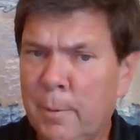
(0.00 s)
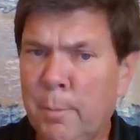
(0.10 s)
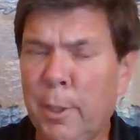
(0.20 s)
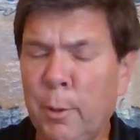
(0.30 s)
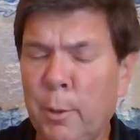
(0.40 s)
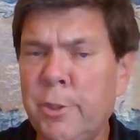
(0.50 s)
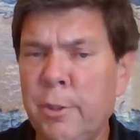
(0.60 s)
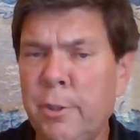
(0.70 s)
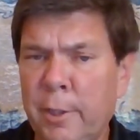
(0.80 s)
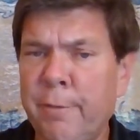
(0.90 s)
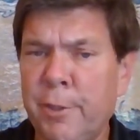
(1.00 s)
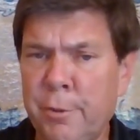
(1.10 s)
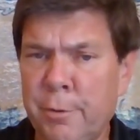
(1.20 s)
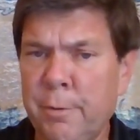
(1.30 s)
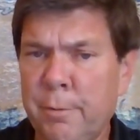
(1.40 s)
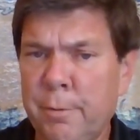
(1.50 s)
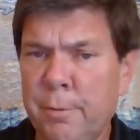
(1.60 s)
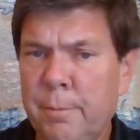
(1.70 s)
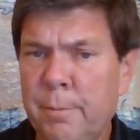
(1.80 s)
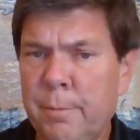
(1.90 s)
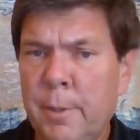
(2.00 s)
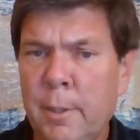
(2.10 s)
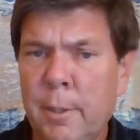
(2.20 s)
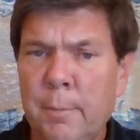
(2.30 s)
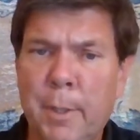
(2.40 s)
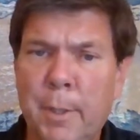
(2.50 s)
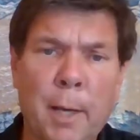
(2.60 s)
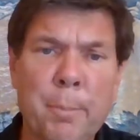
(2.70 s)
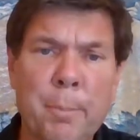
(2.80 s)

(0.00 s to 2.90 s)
but He wants you to live in truth. May God